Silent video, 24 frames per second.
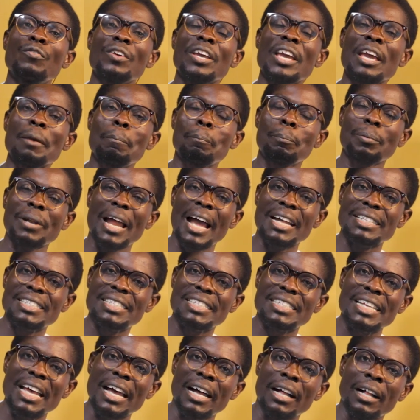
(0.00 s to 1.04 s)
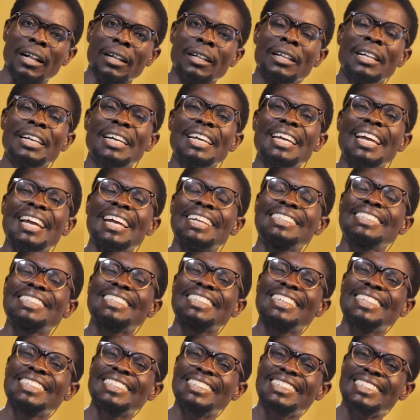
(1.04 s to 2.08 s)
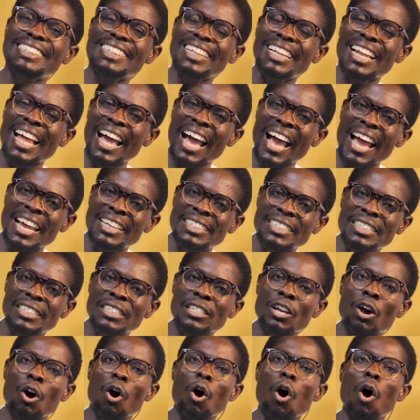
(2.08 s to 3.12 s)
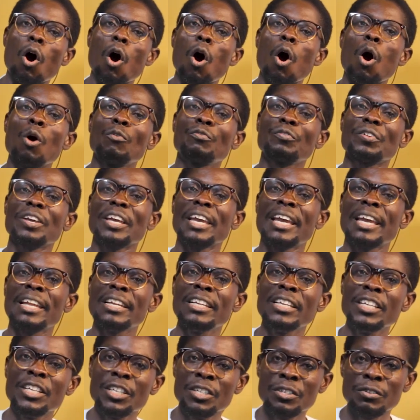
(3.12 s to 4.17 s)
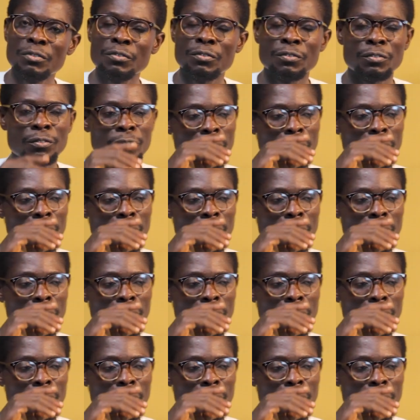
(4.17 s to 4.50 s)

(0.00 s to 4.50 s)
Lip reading: a plant cell, a thin slice of a leaf.